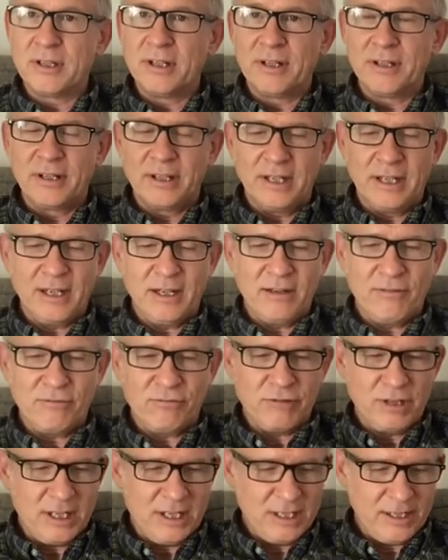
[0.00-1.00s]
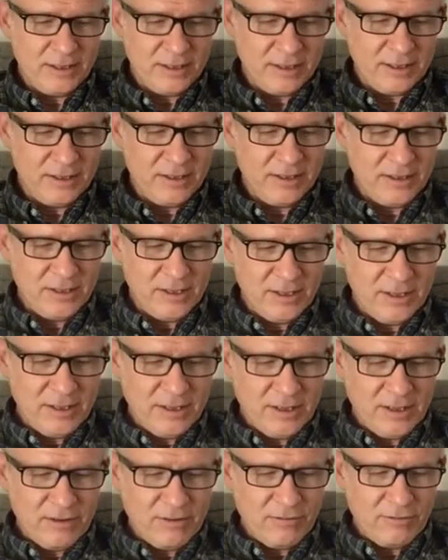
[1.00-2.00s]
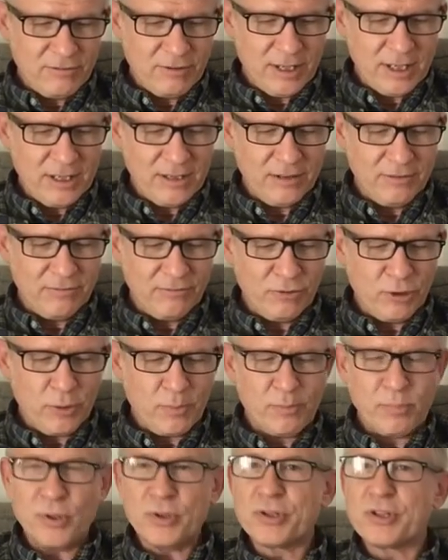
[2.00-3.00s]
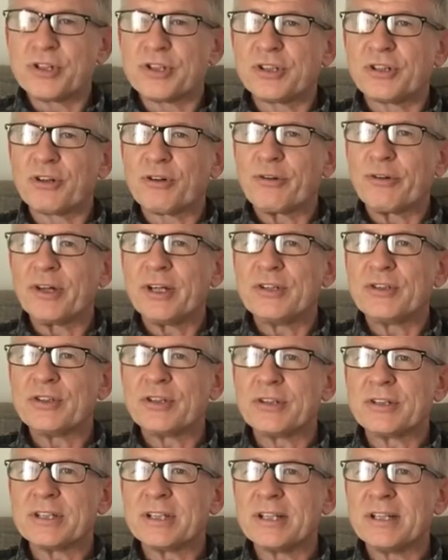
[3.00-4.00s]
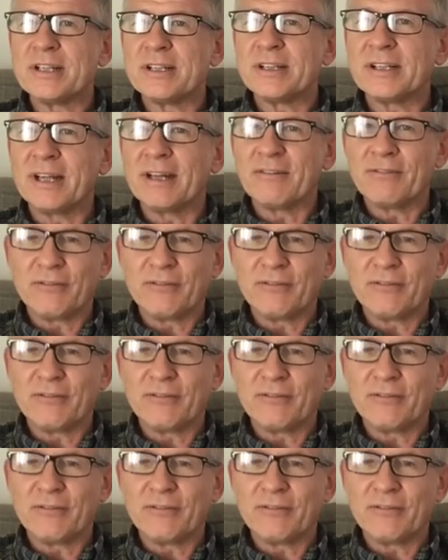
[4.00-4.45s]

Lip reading: They are rather robust creatures, aren't they?